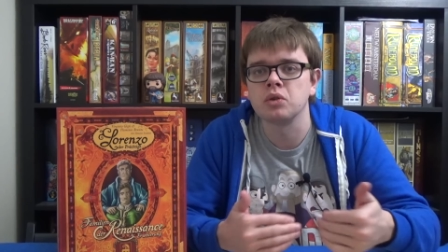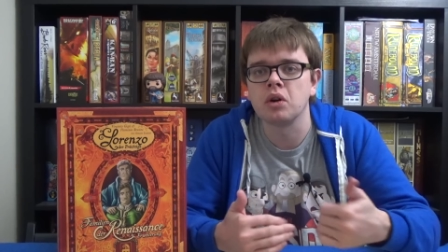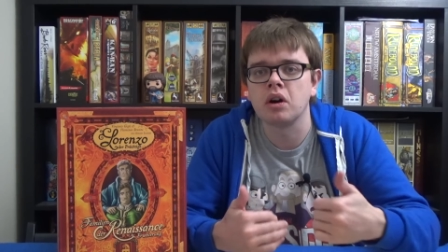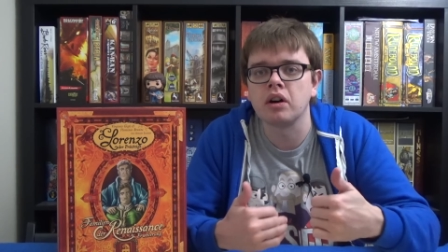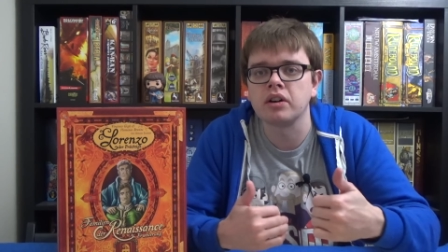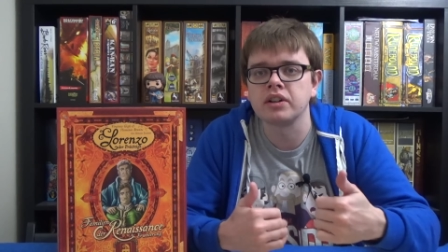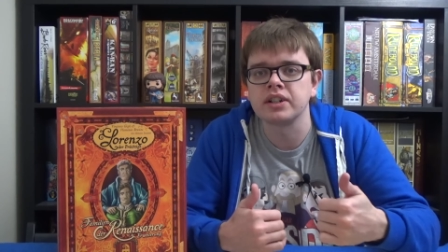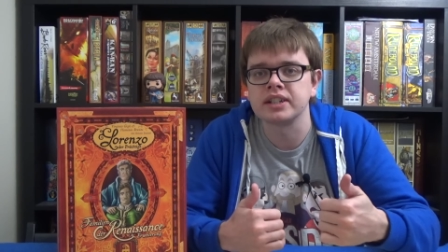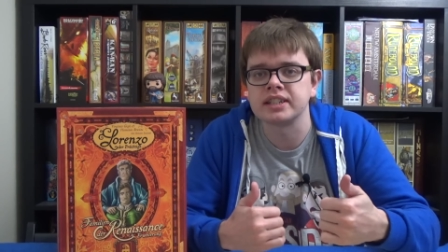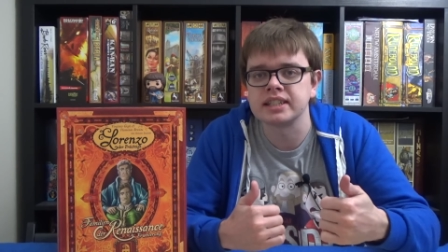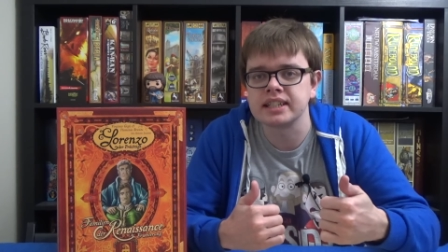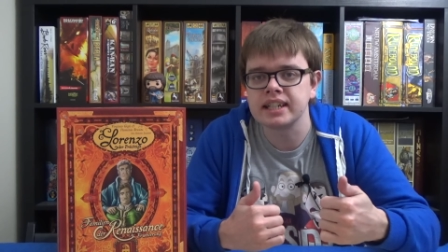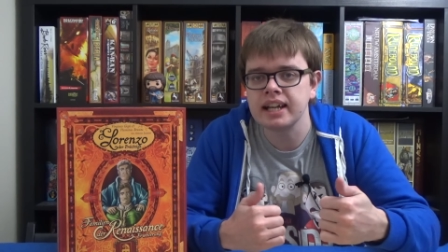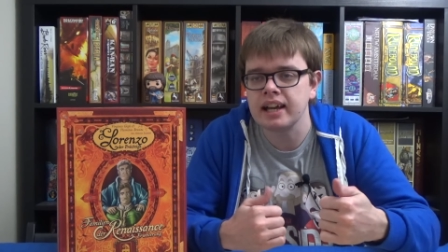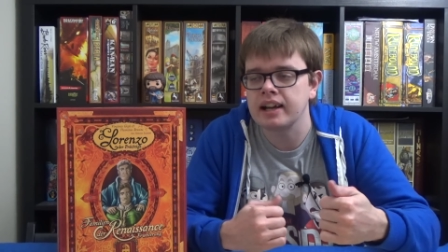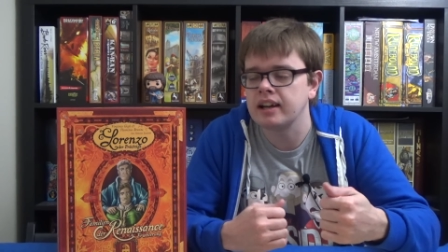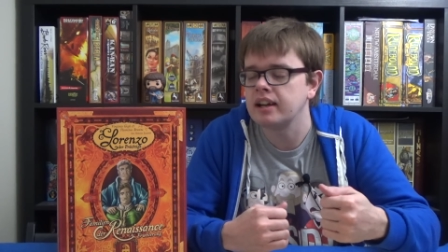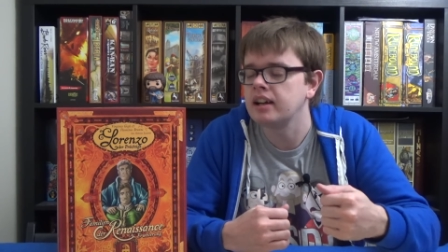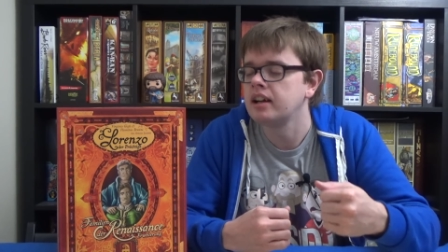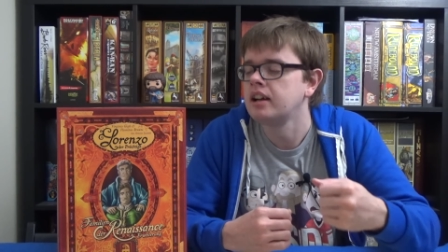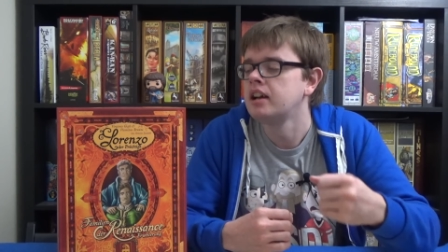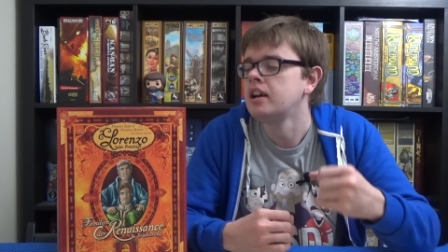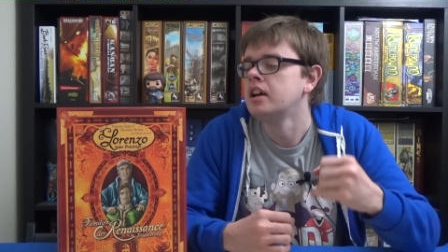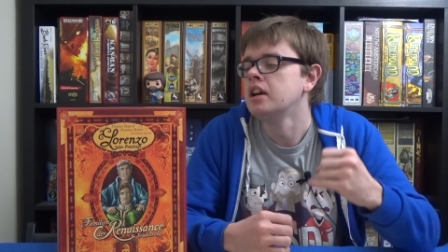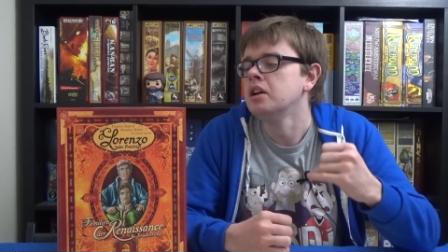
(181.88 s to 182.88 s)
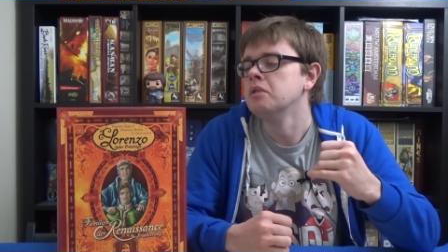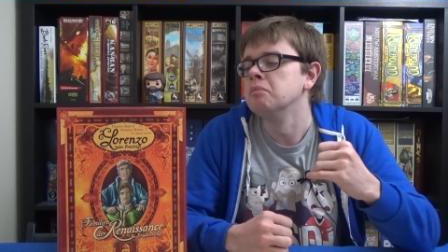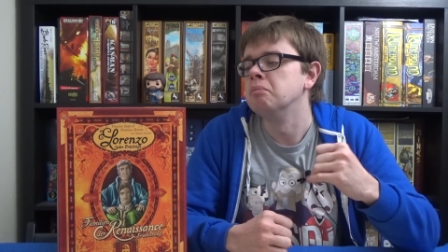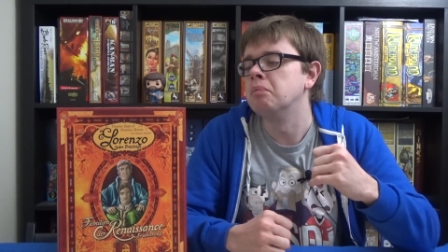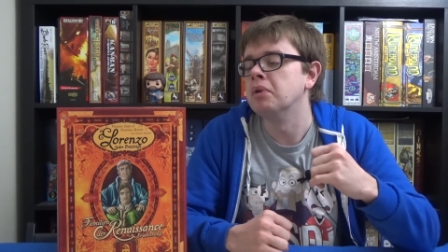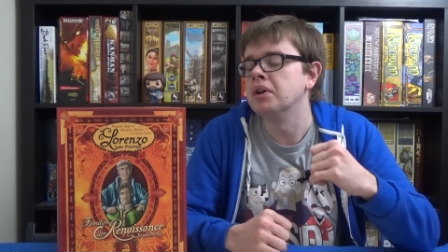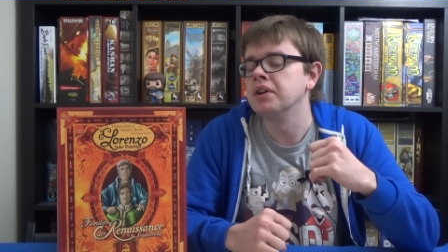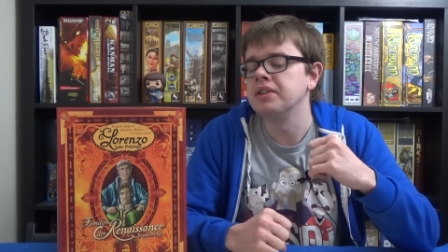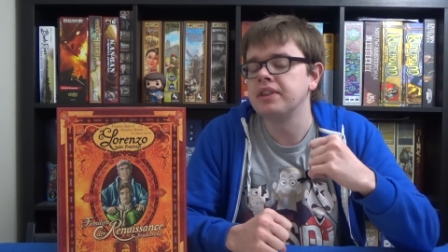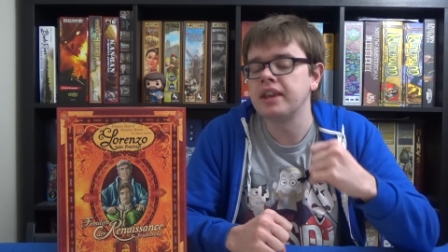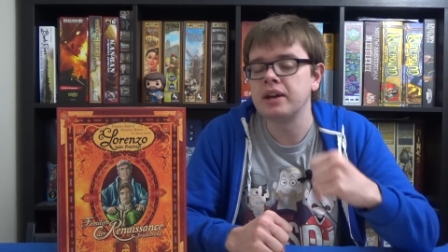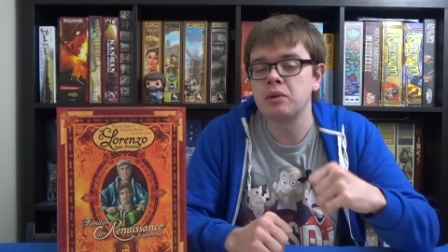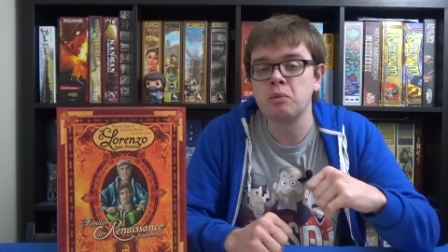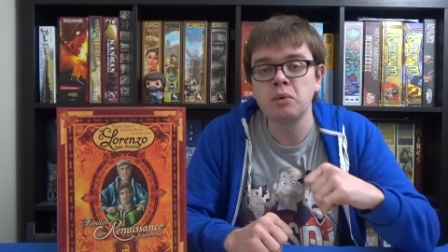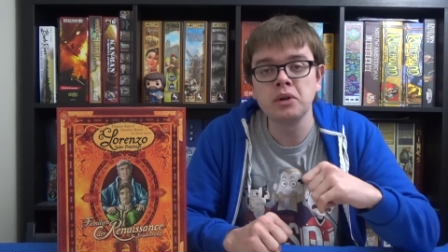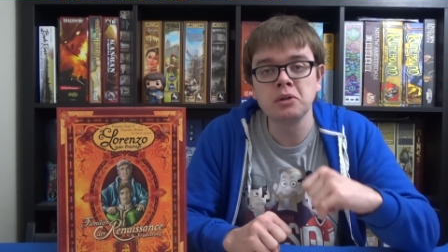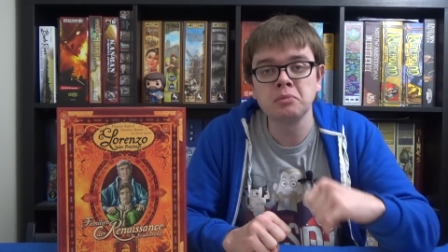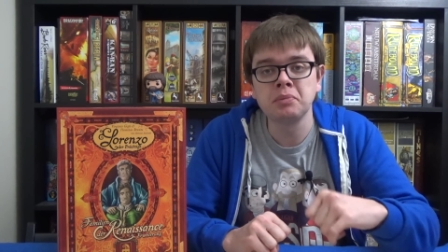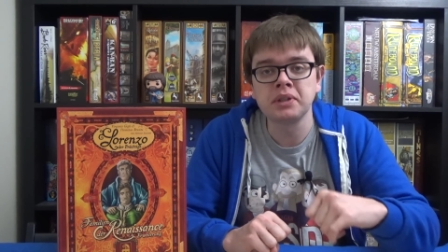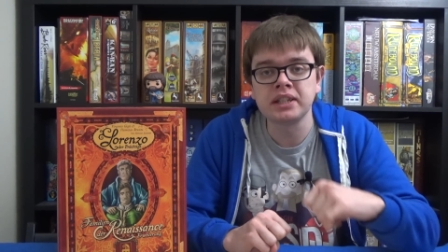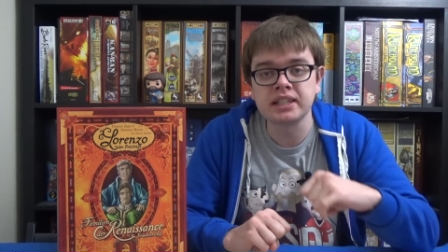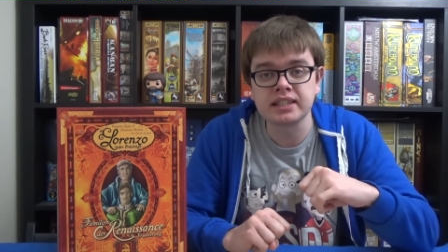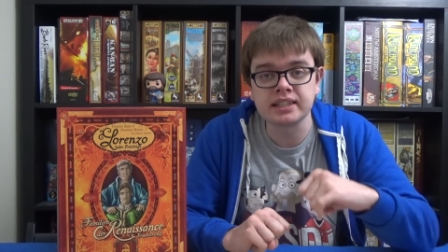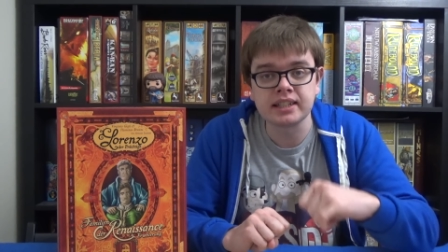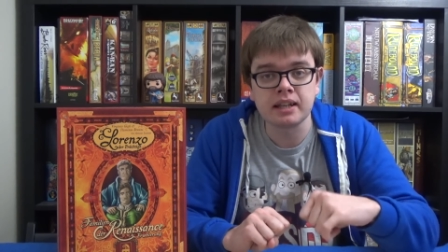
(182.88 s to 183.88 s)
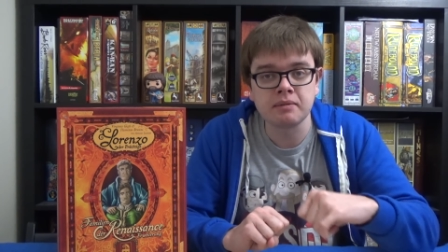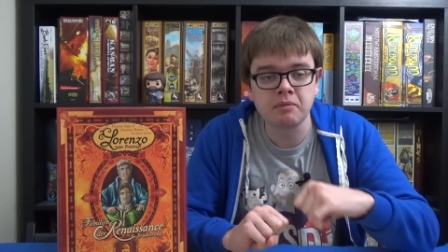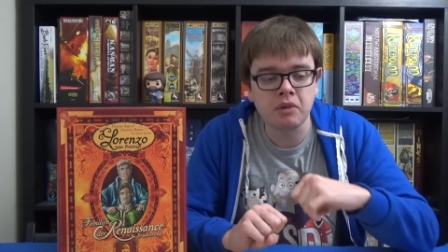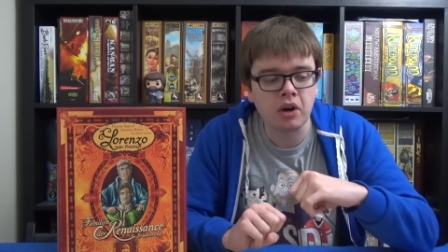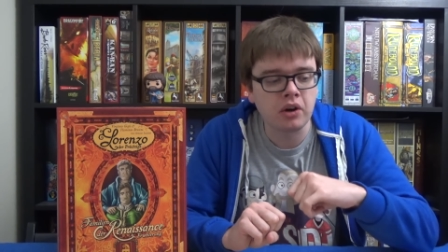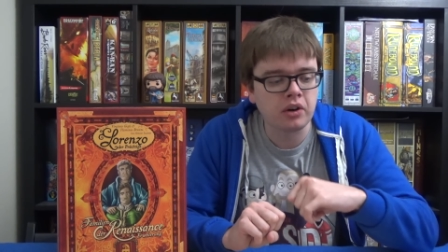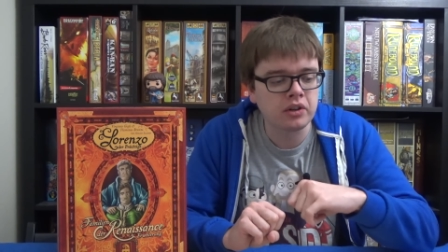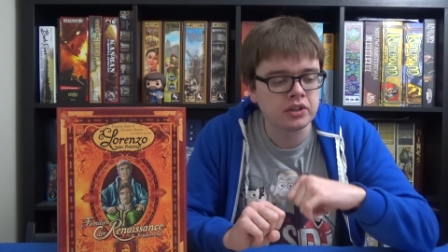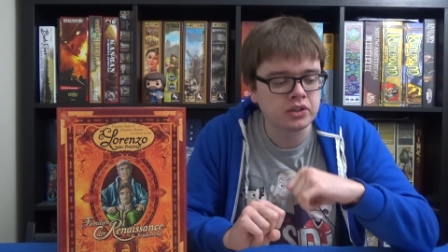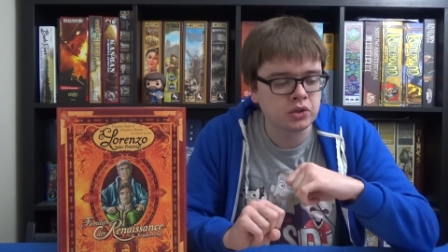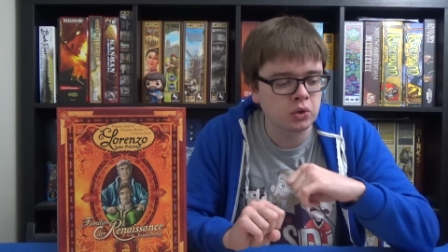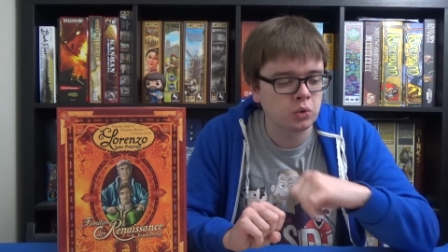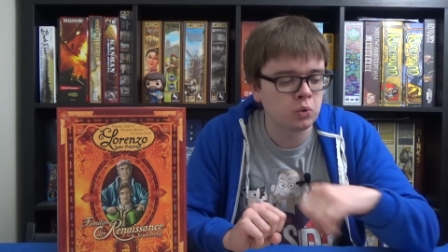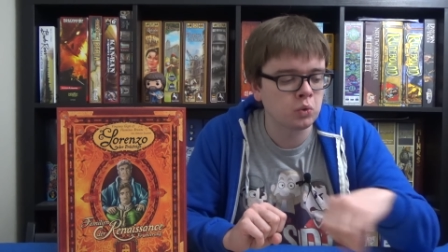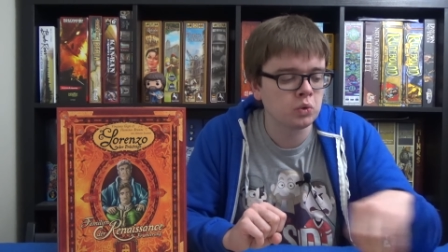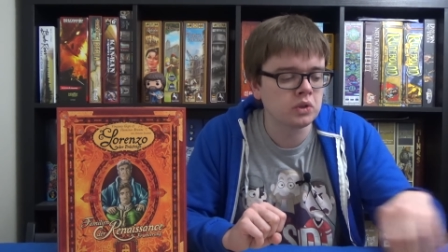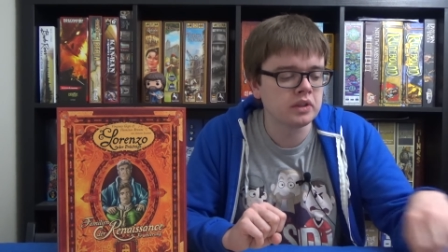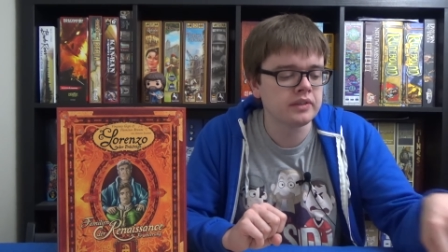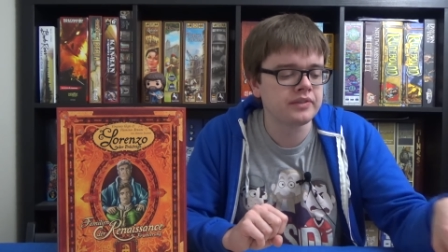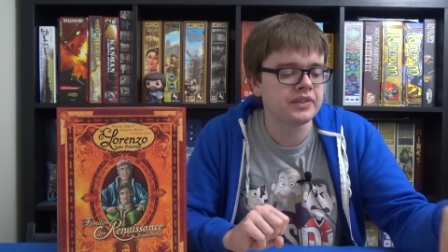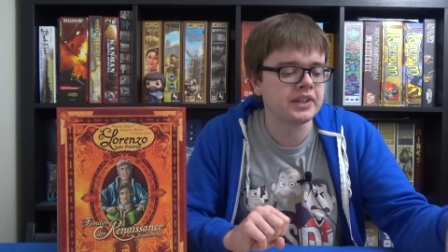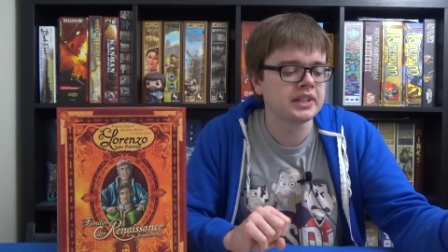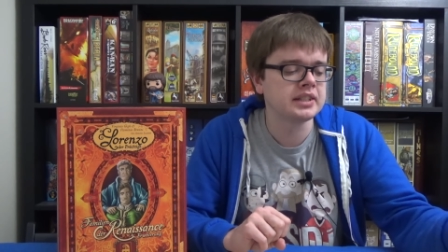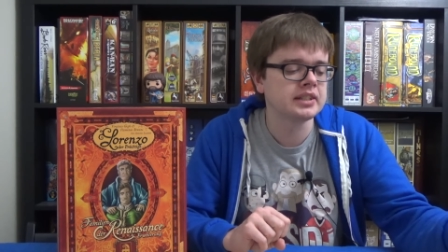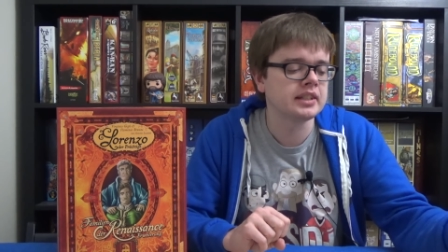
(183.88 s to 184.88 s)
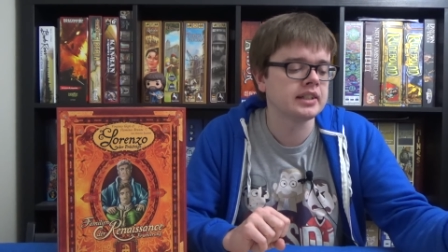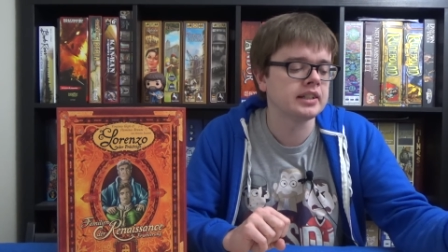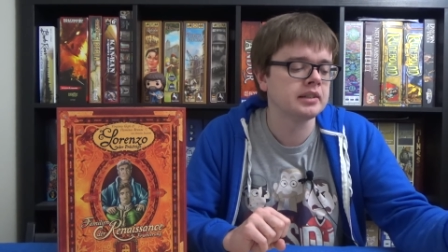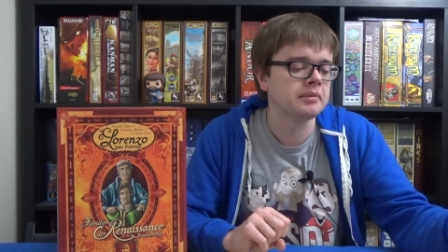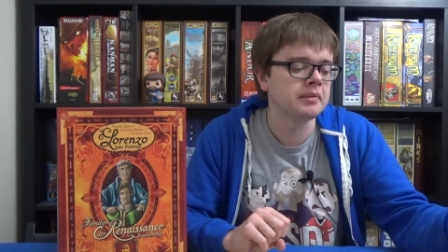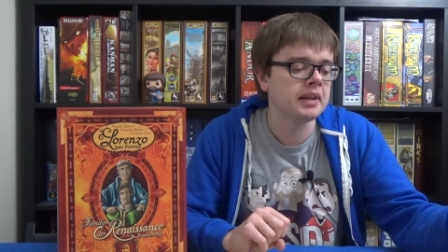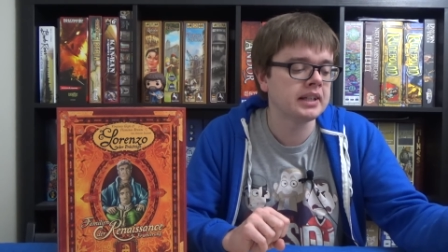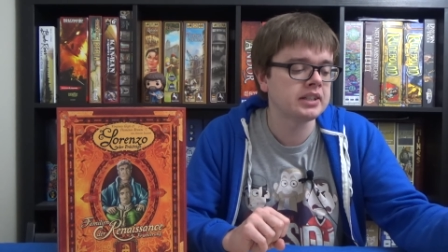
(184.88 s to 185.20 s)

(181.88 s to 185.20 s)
or harder to get. But they will be the same cards all of the time.